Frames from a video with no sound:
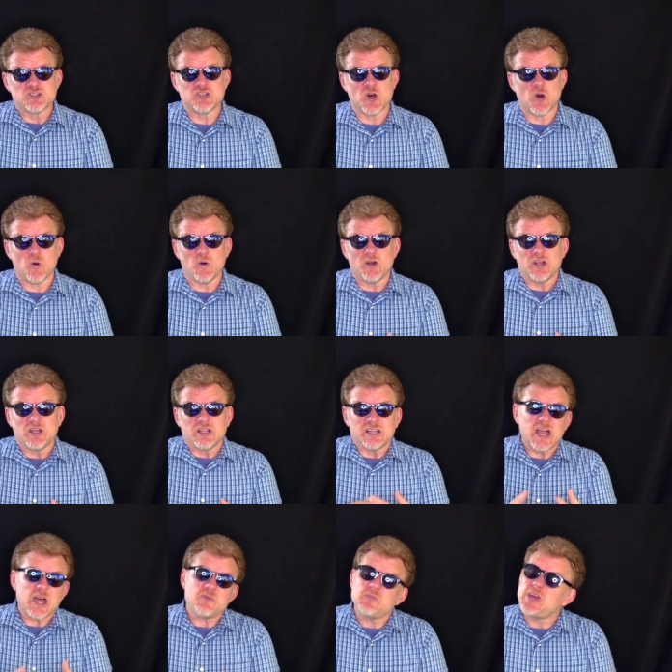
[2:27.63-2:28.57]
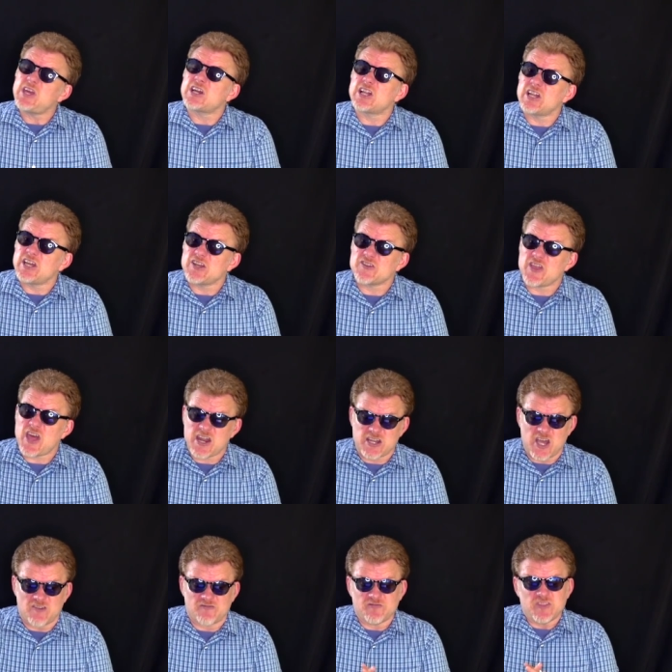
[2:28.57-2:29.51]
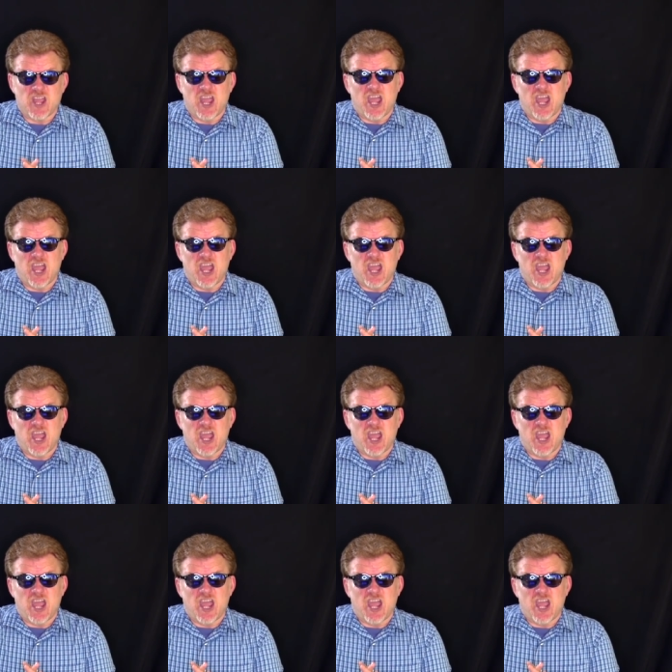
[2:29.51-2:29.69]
so let me clear that up.